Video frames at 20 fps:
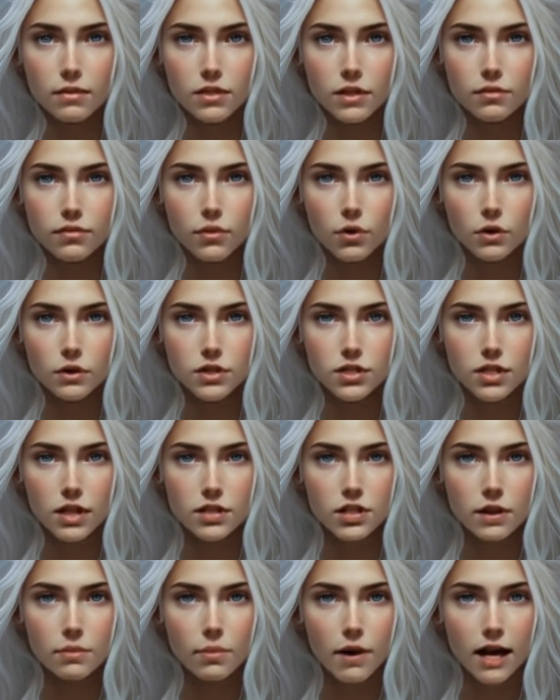The force
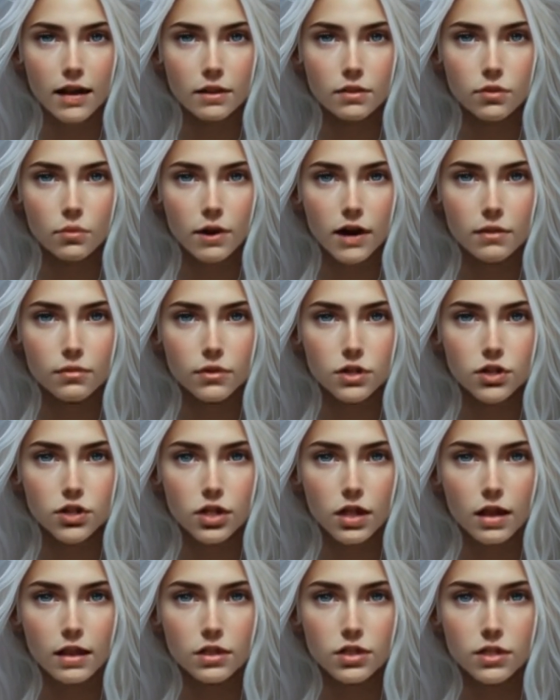that had bound
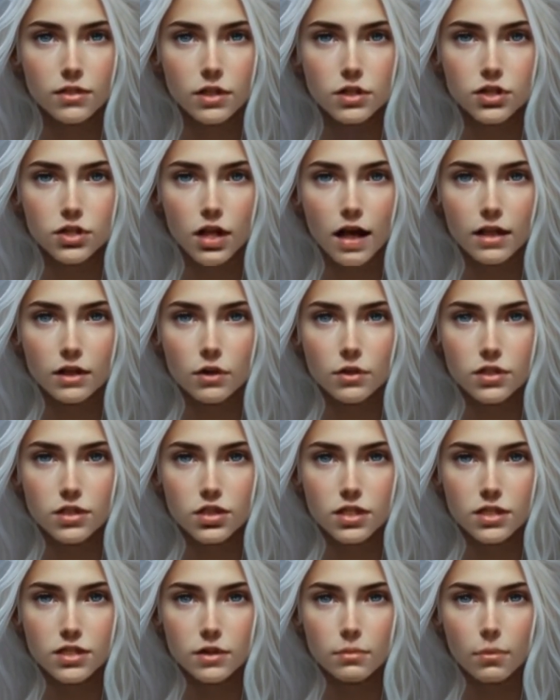Ravenshade to the
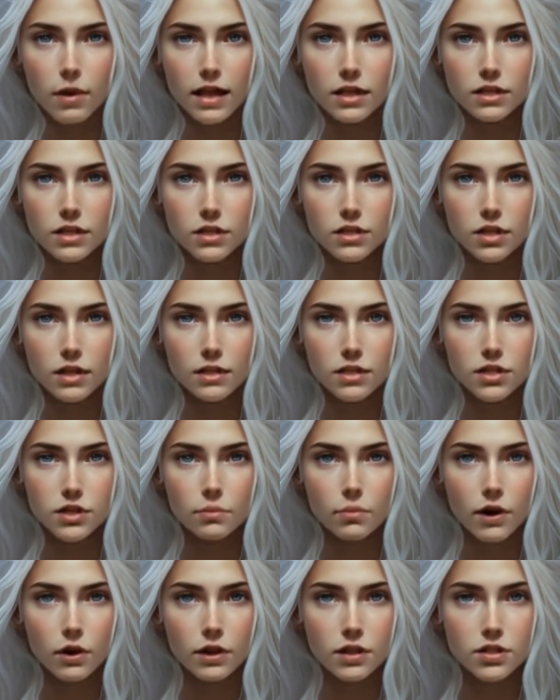shadows dissipated, and the
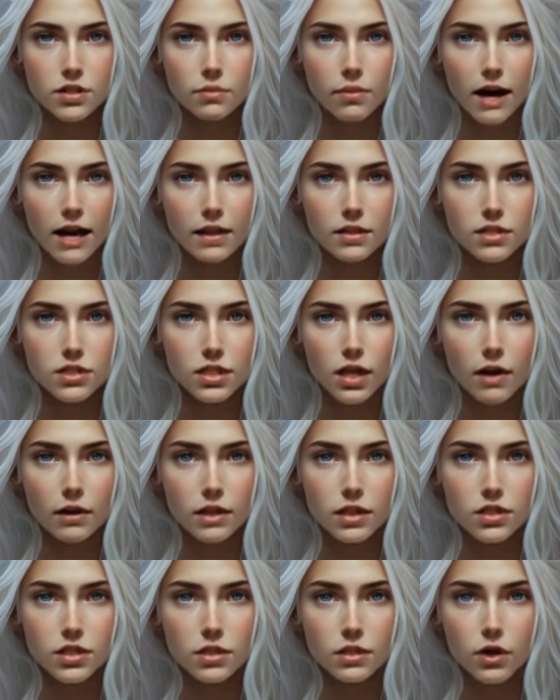spirits found
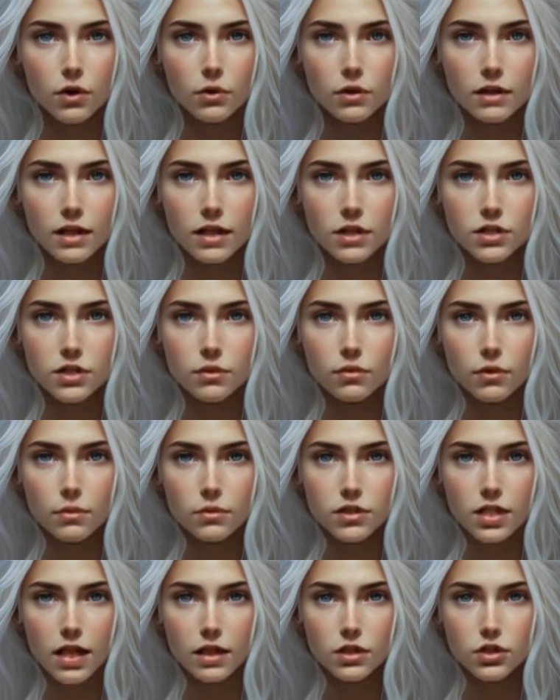solace in their release
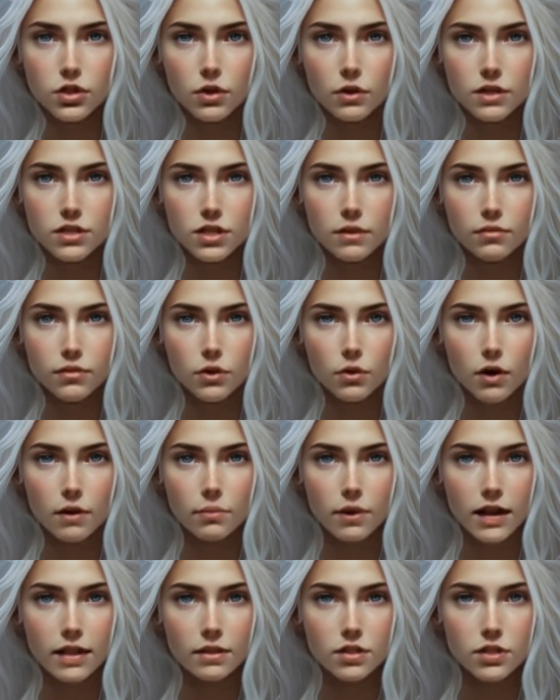from centuries of
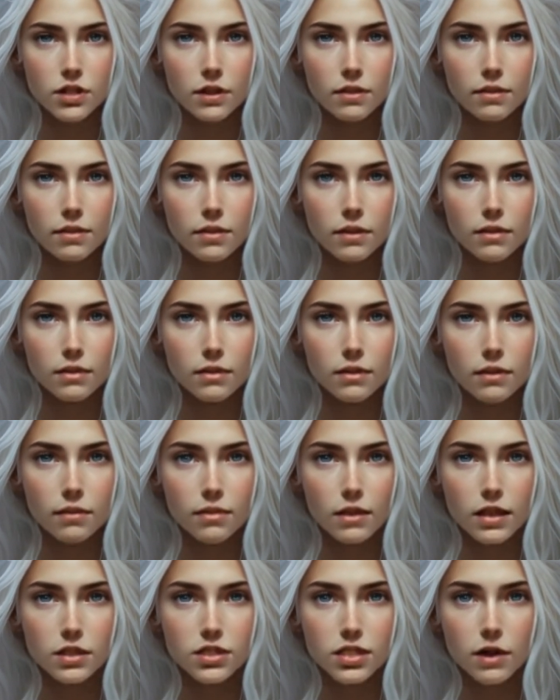torment.
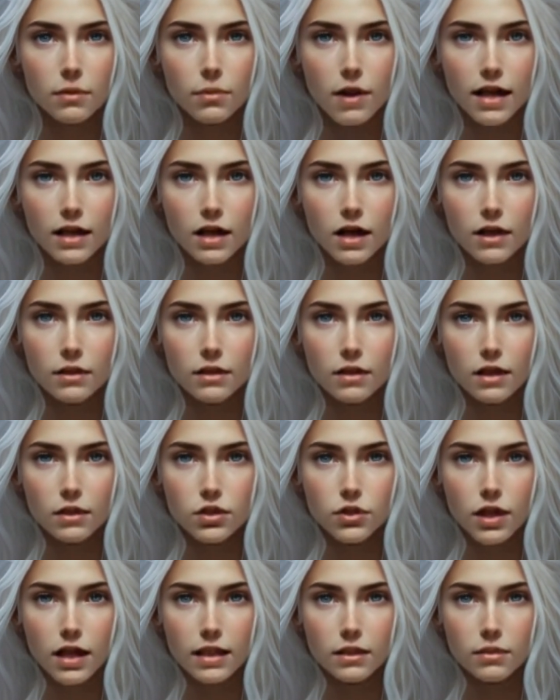Isabella,
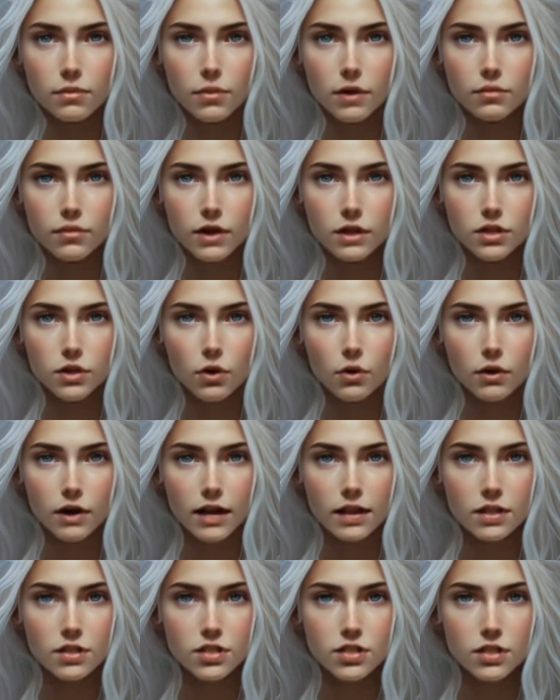drained but
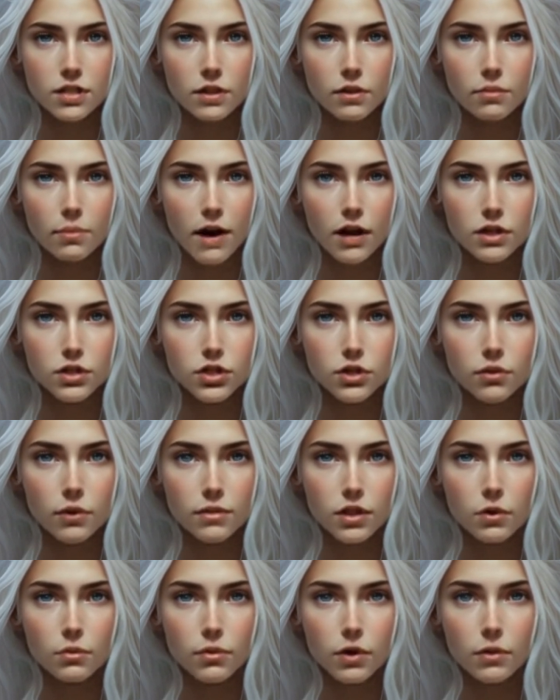victorious, emerged
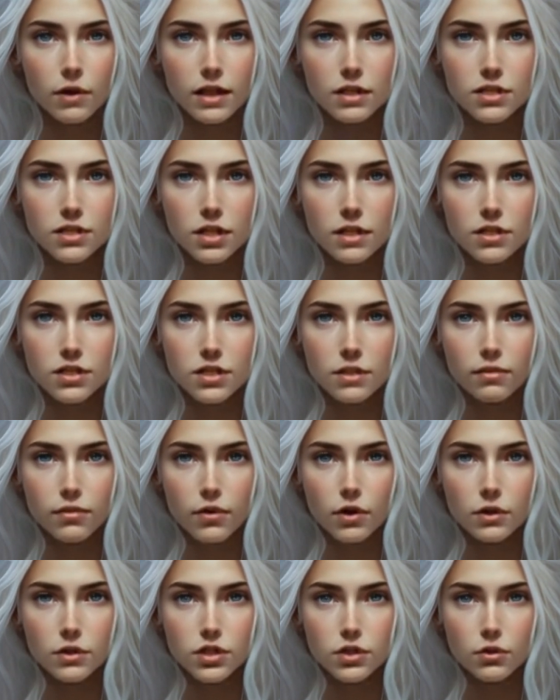from the ruins as the
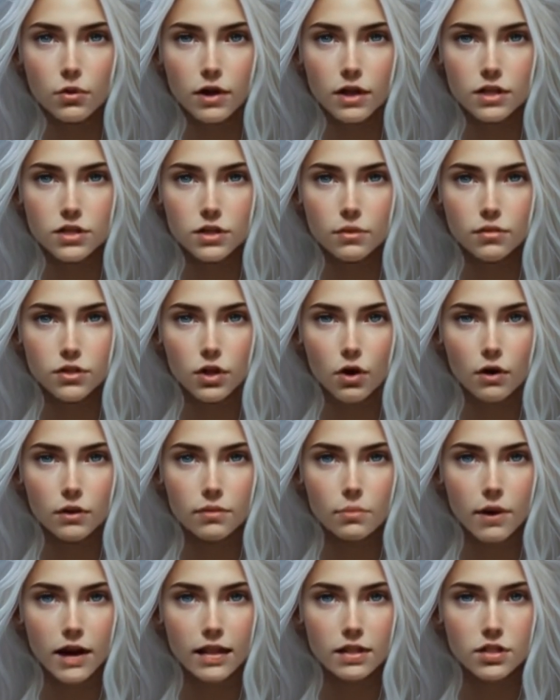first rays of
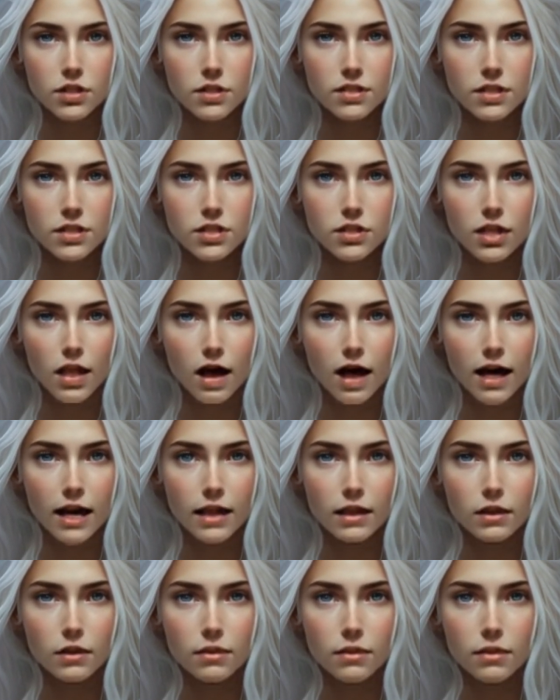dawn painted the
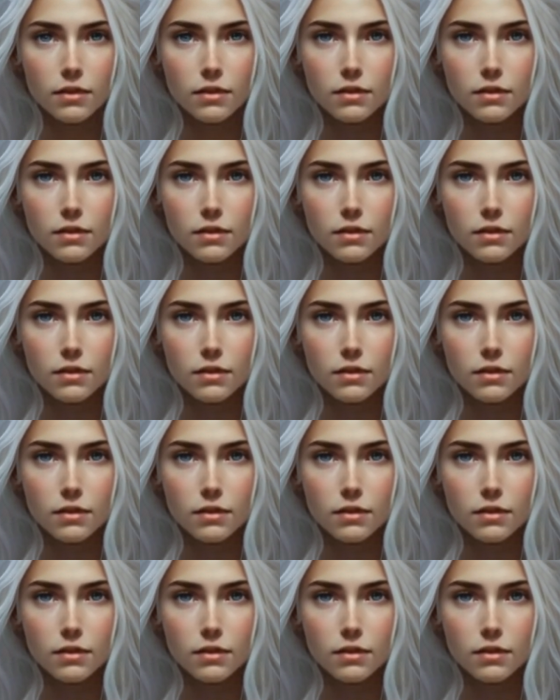sky.